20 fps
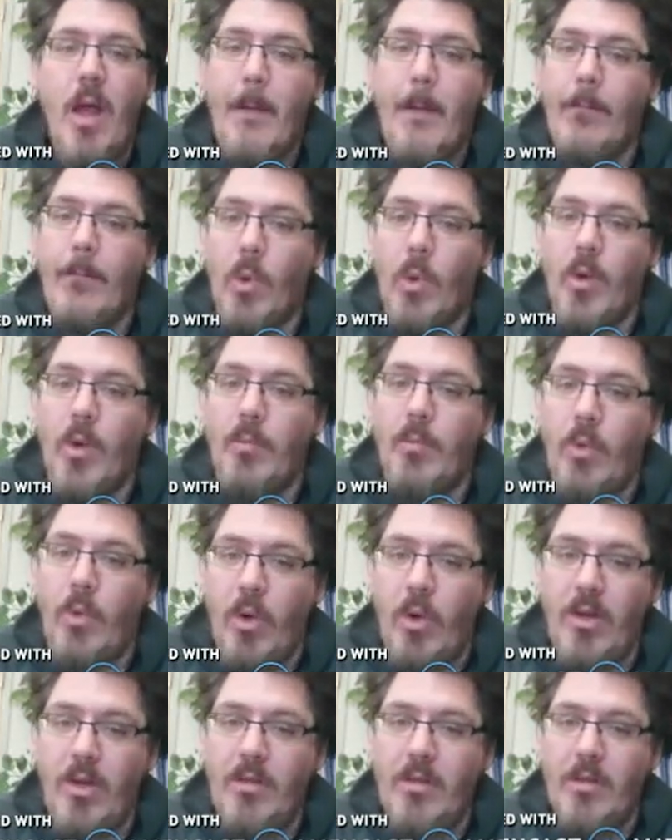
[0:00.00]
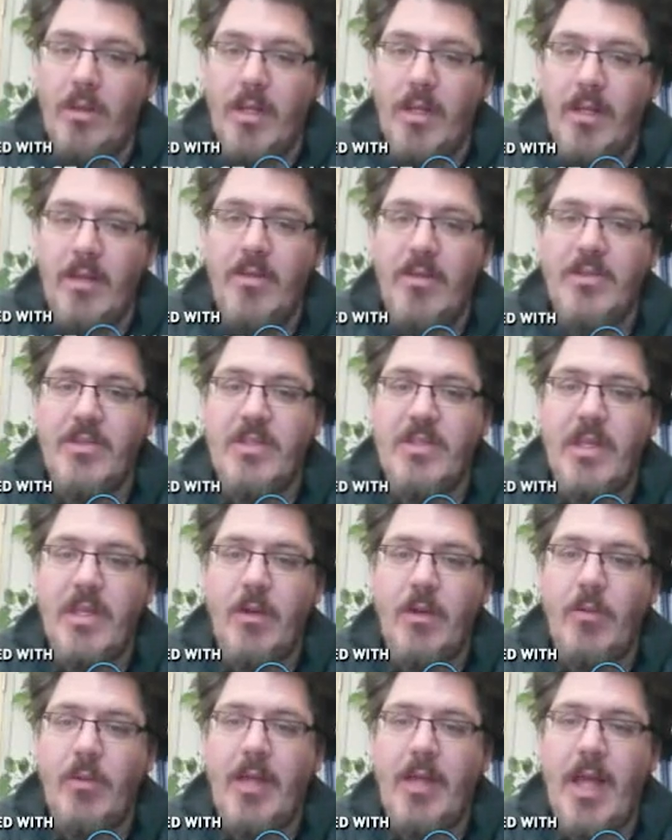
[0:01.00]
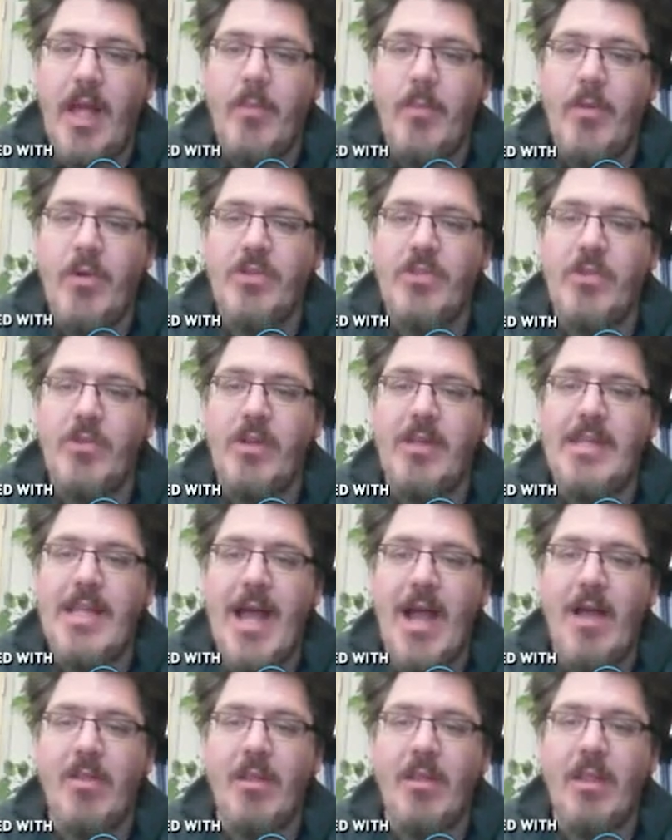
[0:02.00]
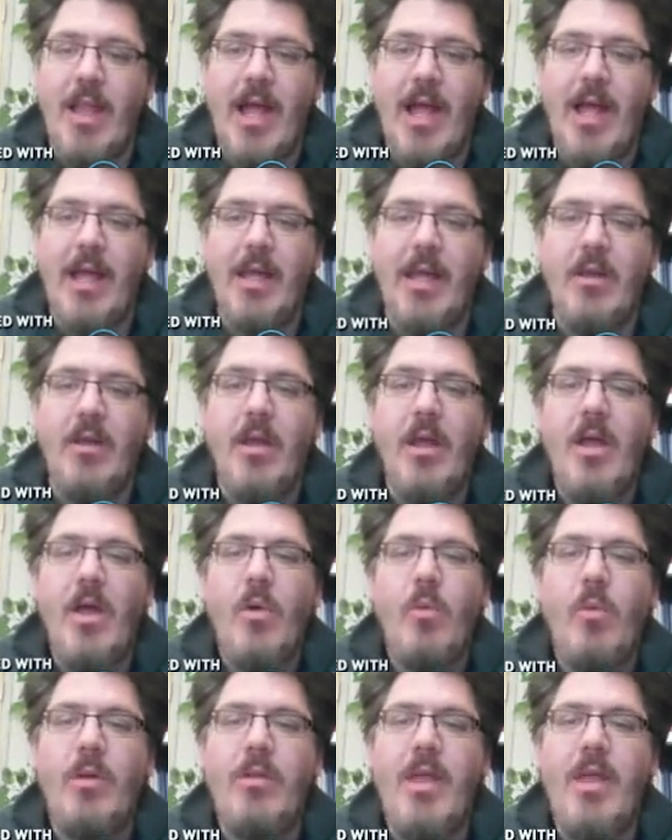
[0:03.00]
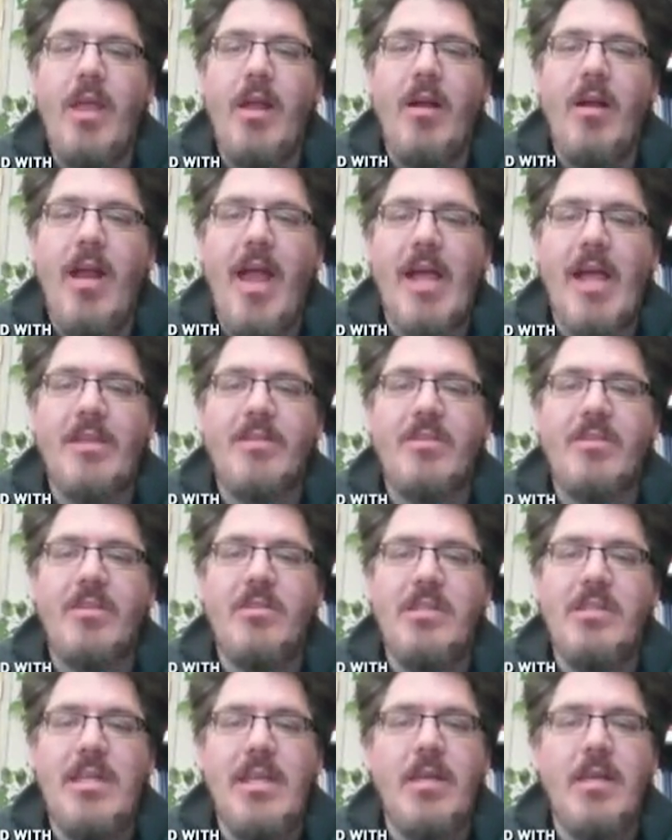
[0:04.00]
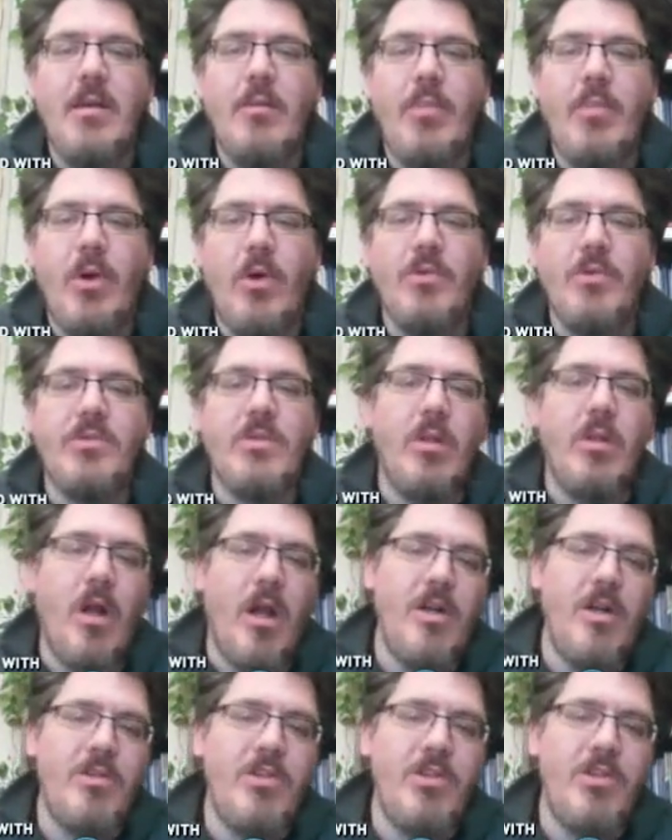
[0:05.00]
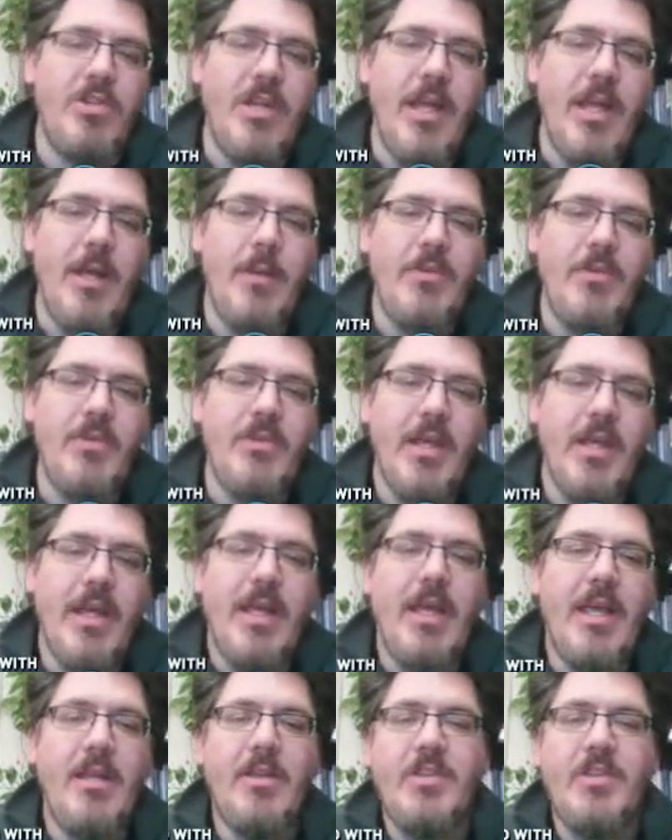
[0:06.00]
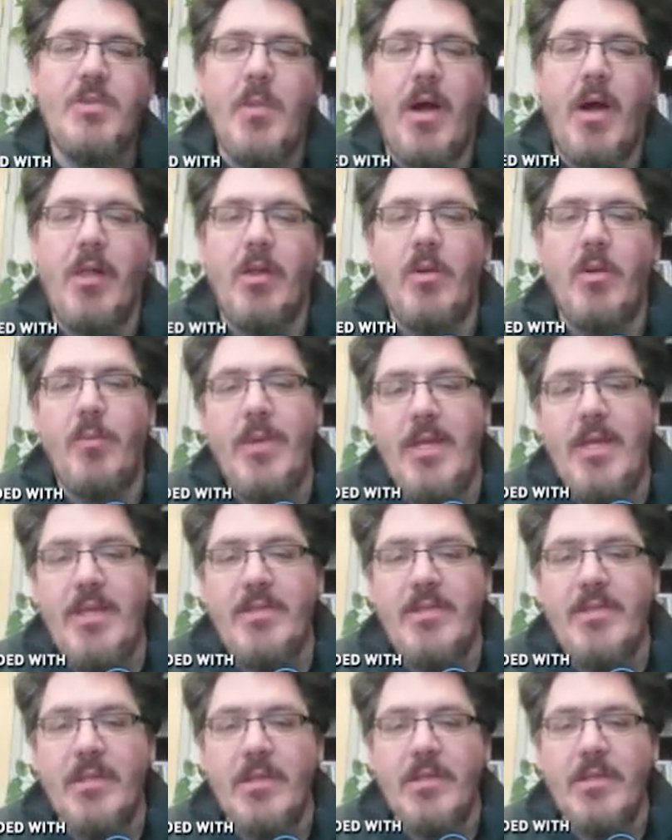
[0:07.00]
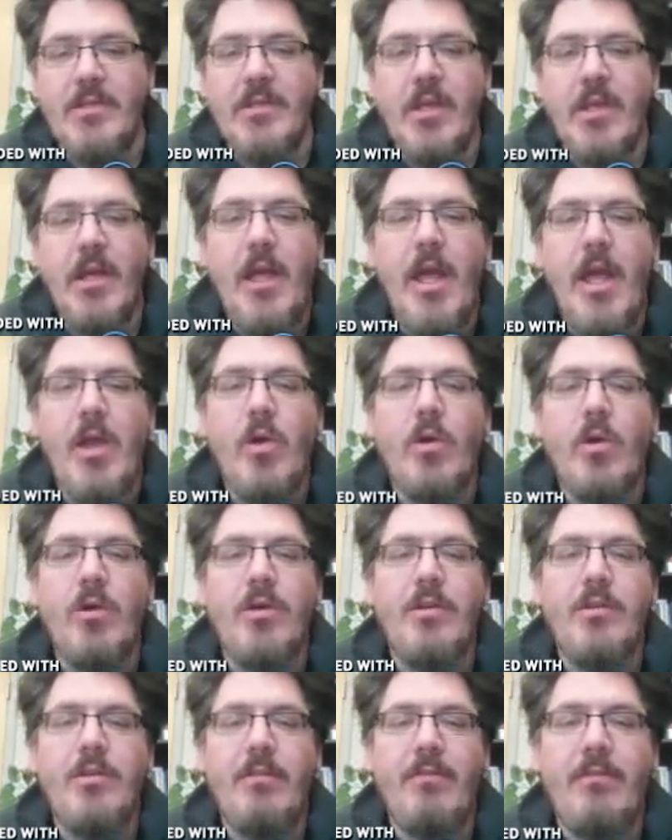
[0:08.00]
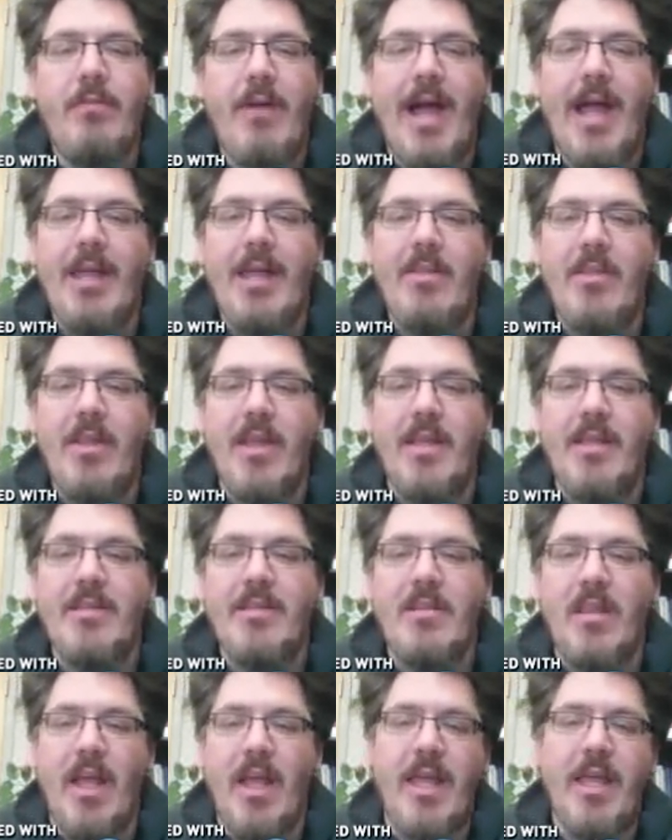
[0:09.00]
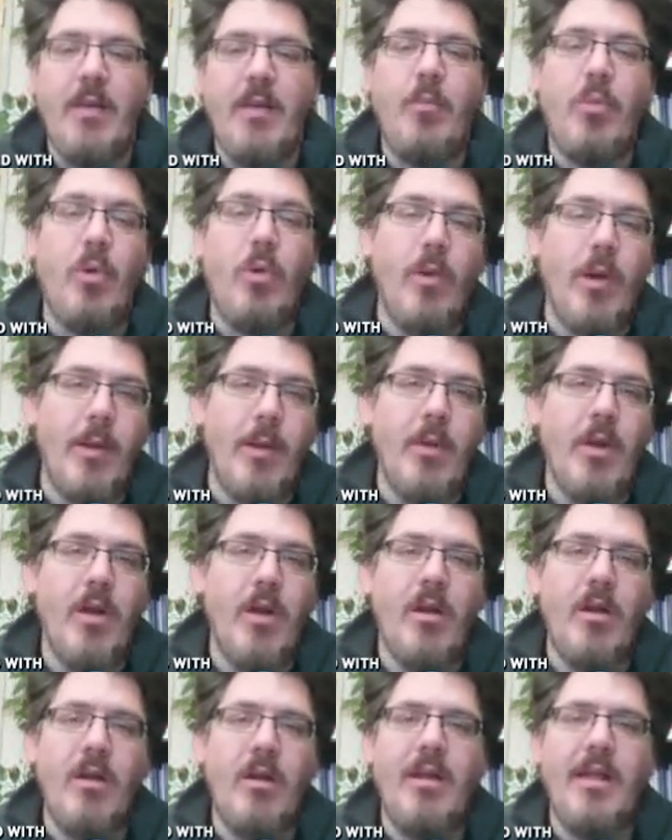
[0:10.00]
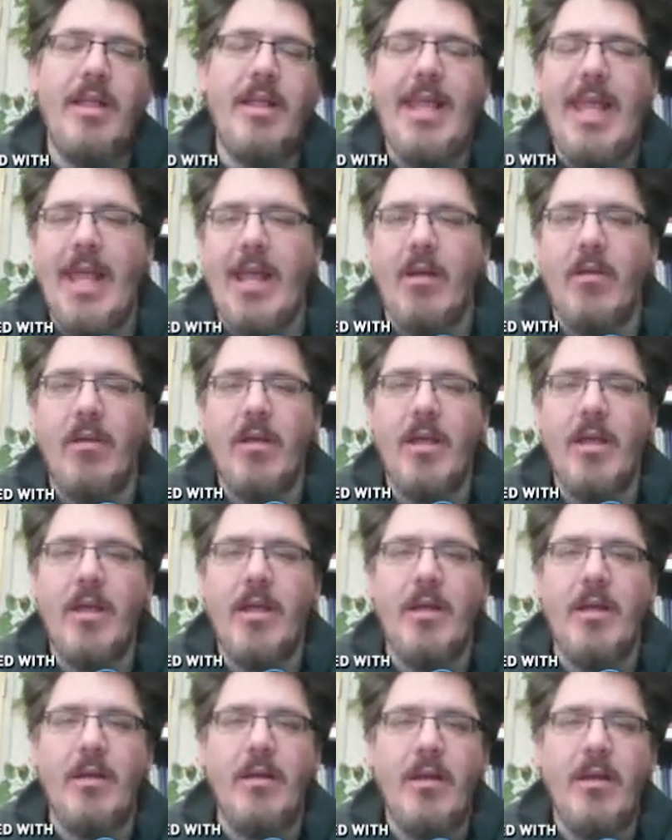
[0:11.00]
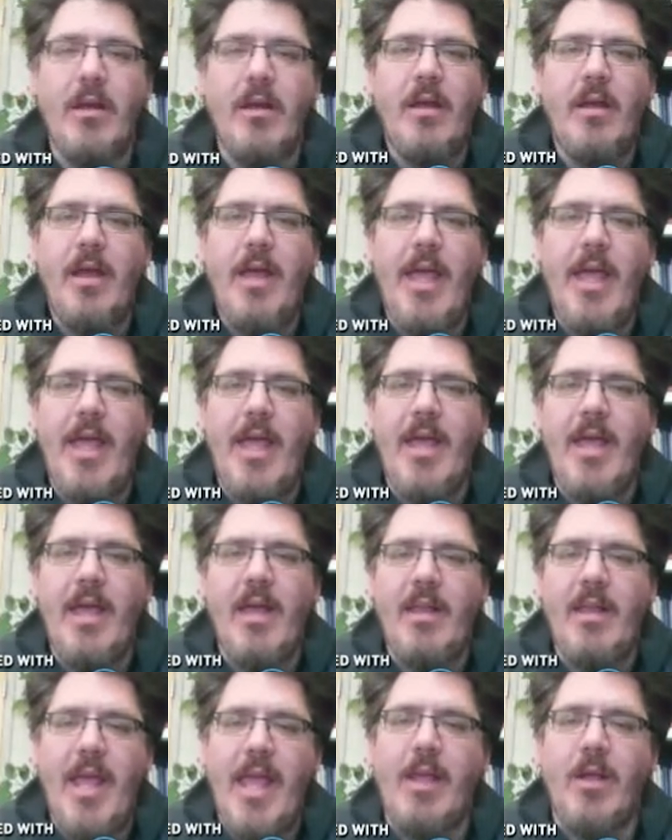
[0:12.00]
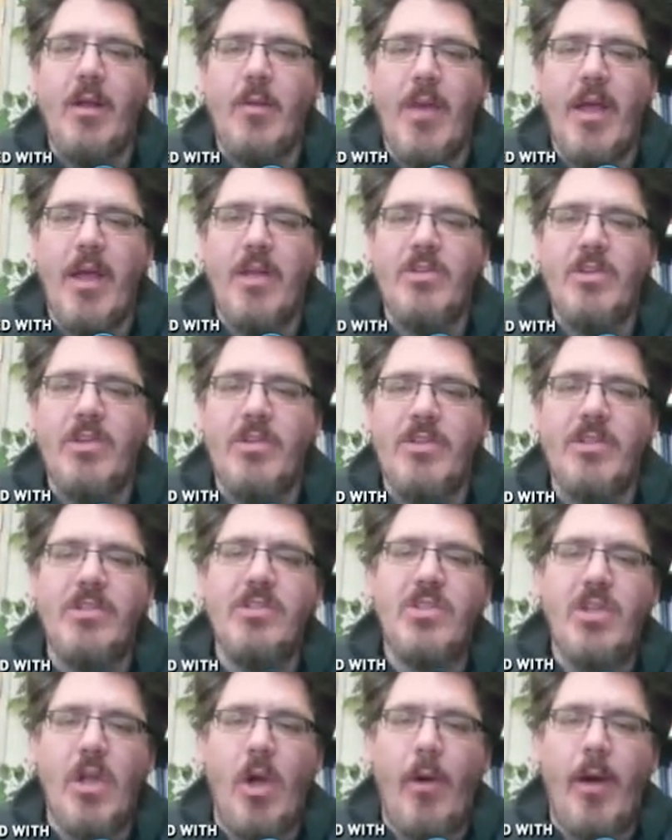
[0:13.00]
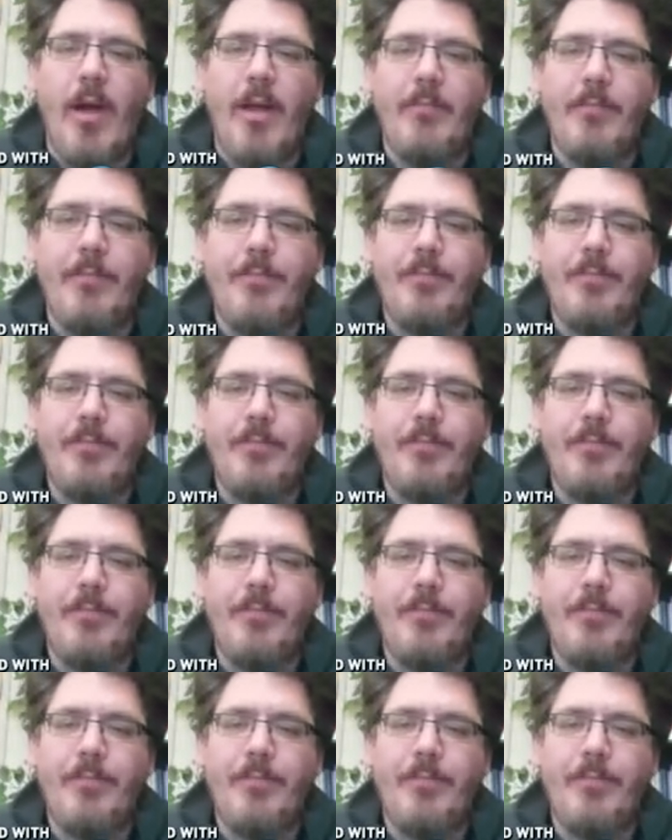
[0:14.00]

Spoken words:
More importantly, this skill will help your student down the line when they are asked to decompose larger shapes into smaller pieces in order to find things like perimeter and area and angle measures and so on.